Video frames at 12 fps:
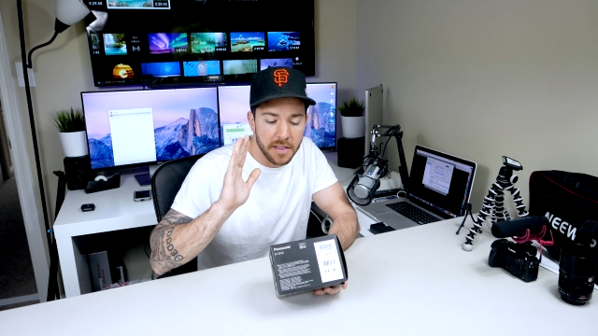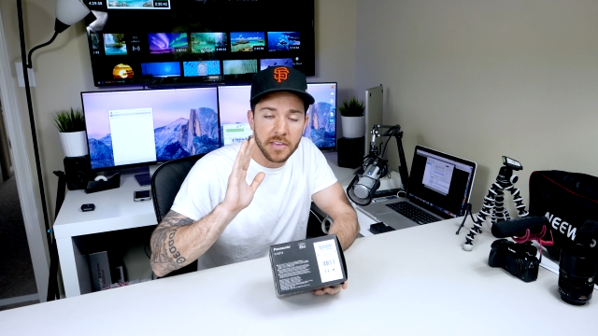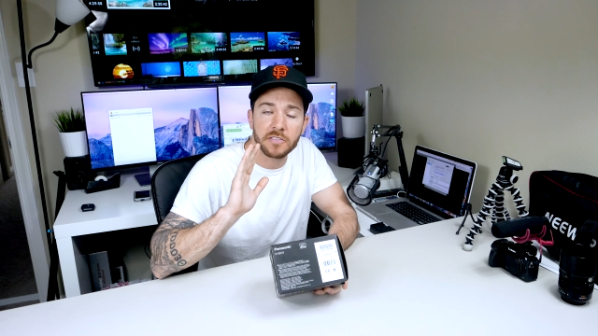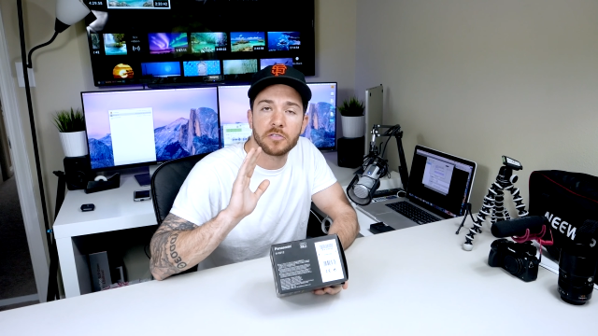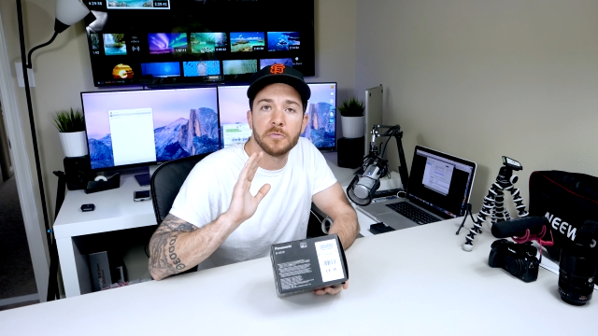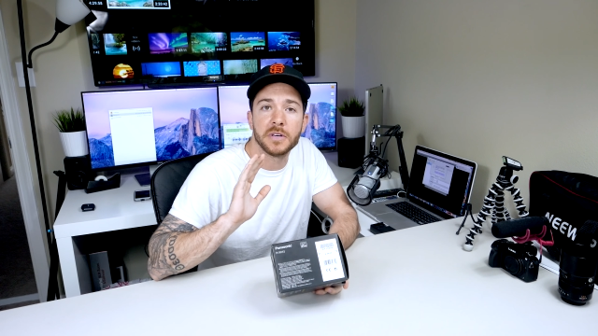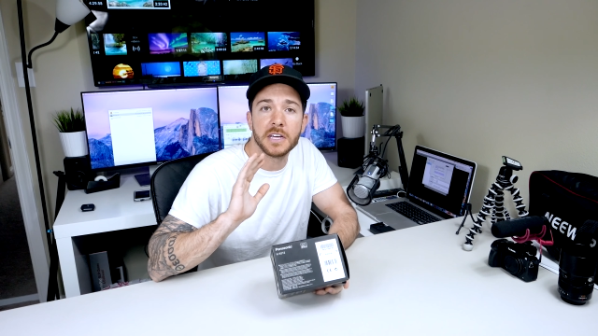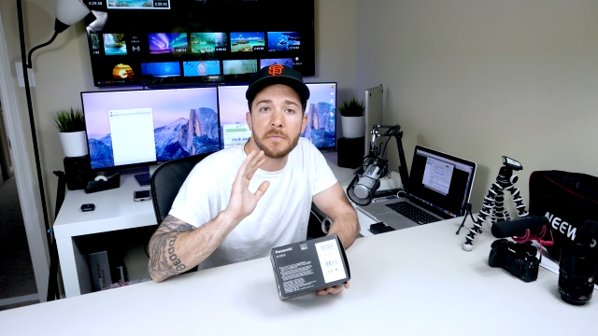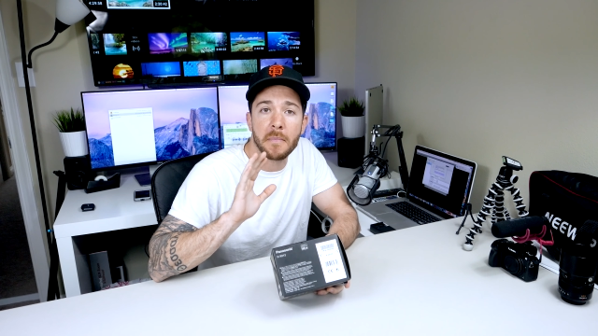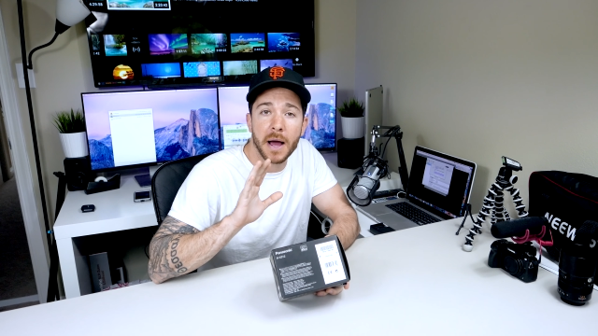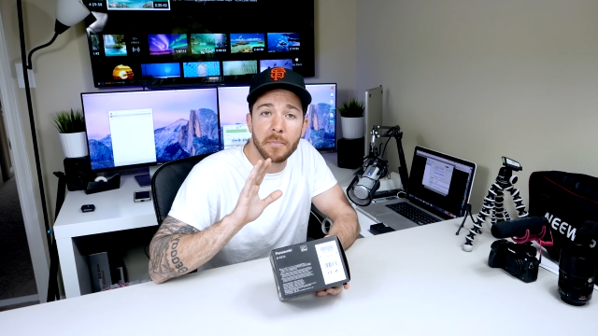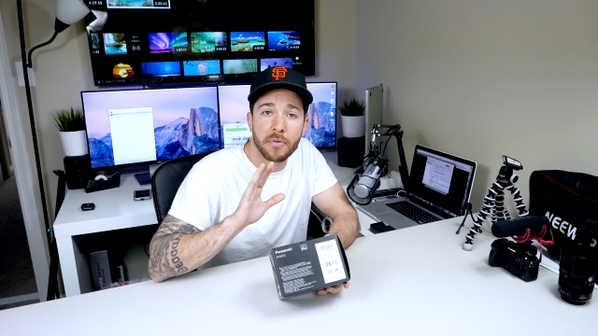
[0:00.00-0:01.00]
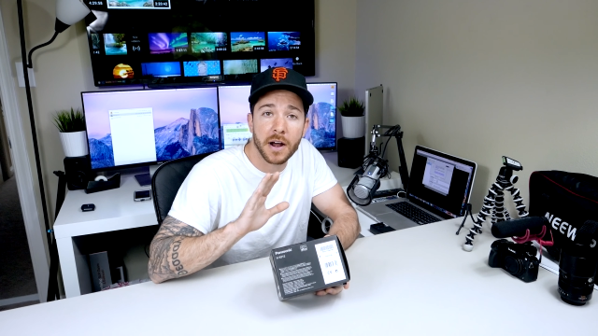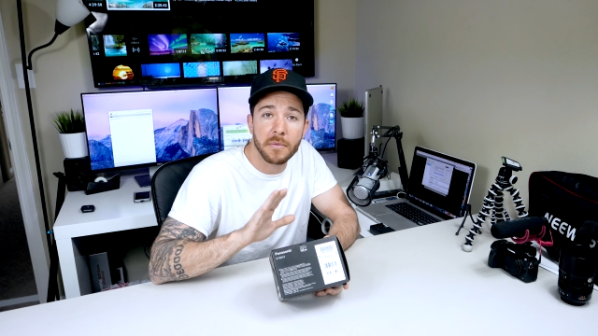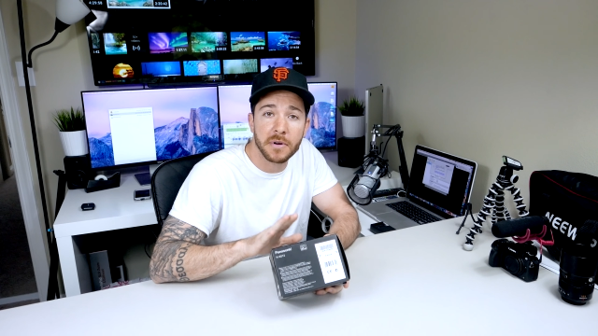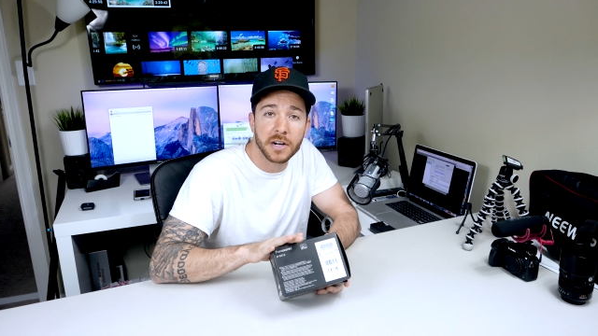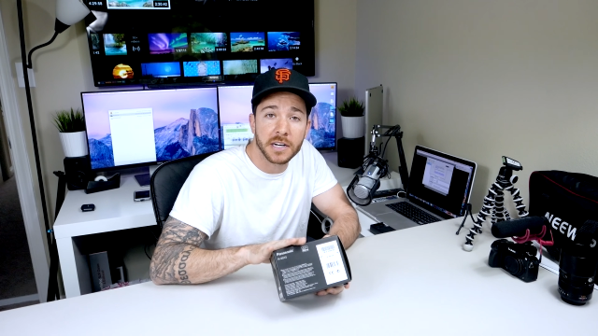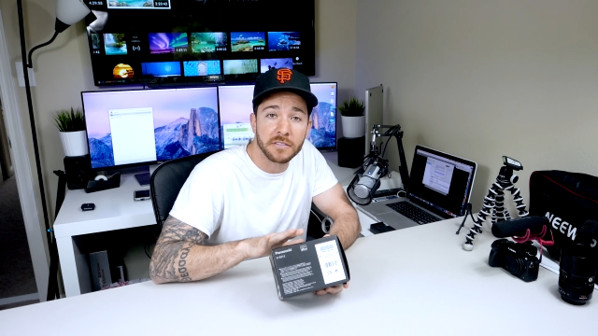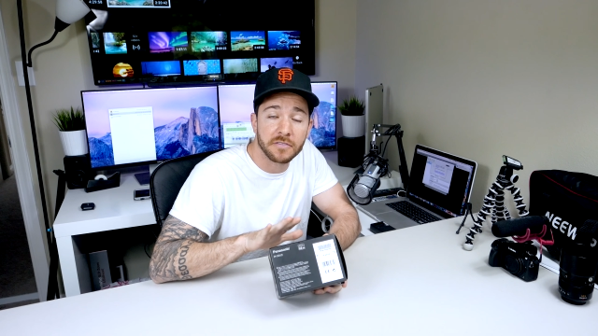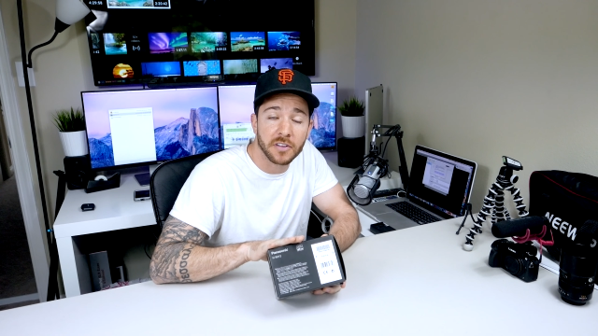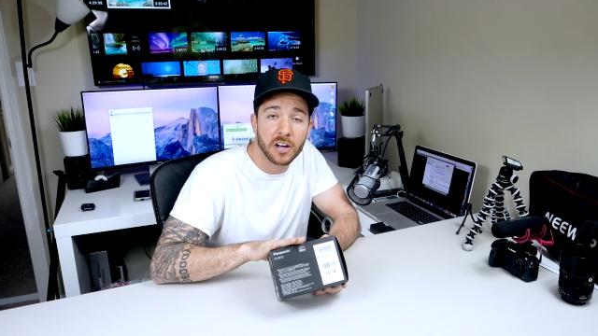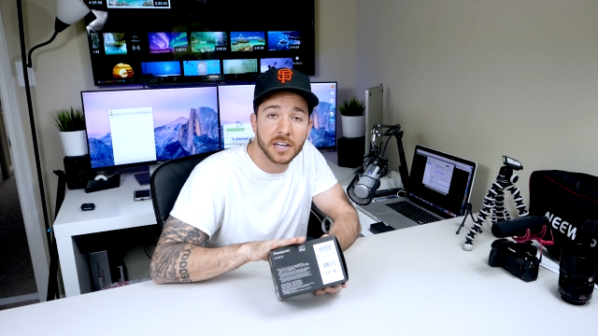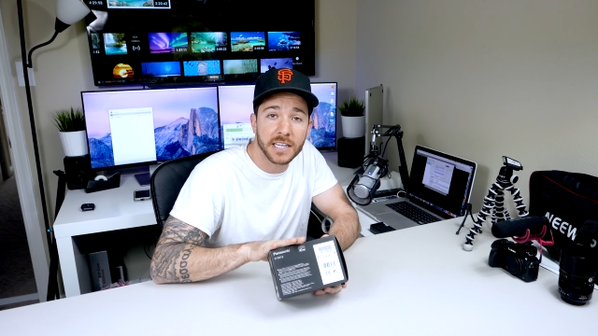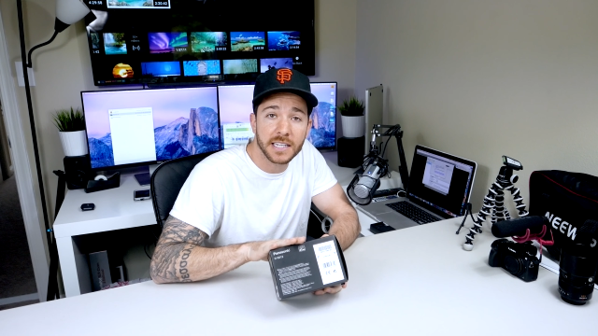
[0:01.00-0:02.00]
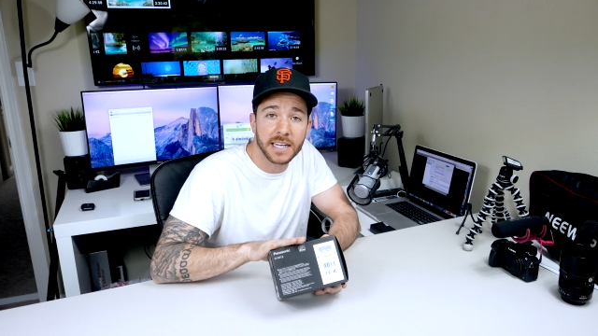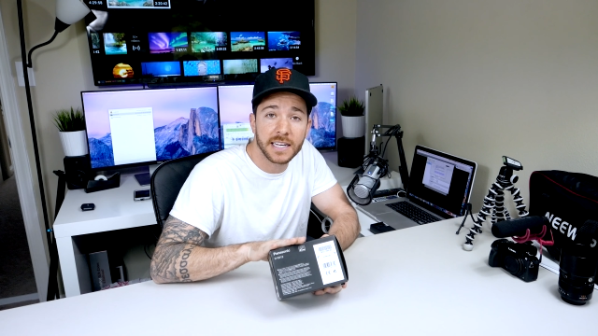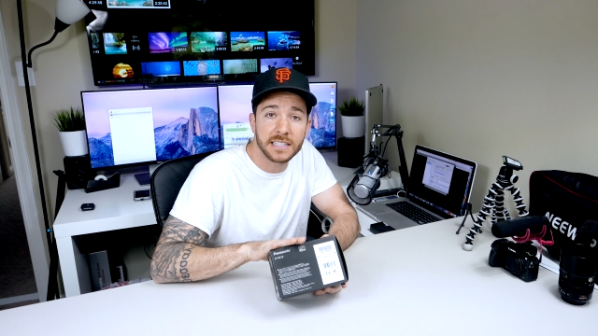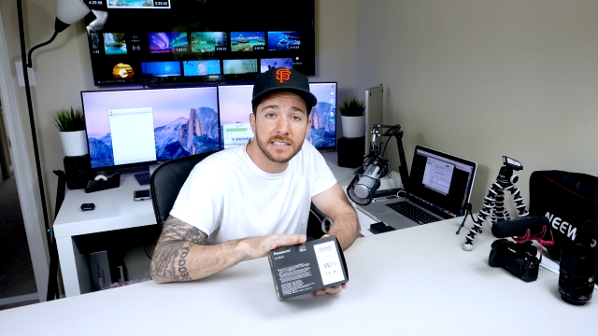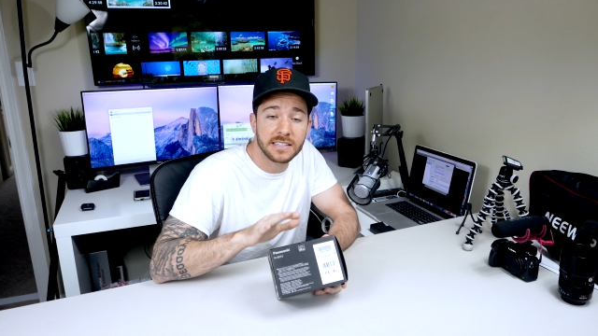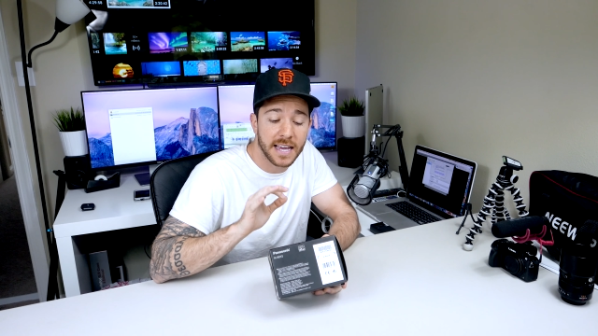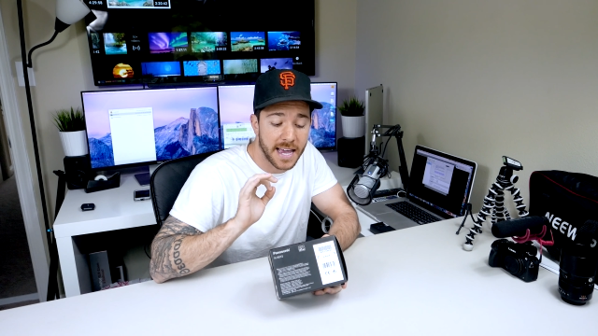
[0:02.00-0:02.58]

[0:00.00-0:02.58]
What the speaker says: This will be my primary vlogging lens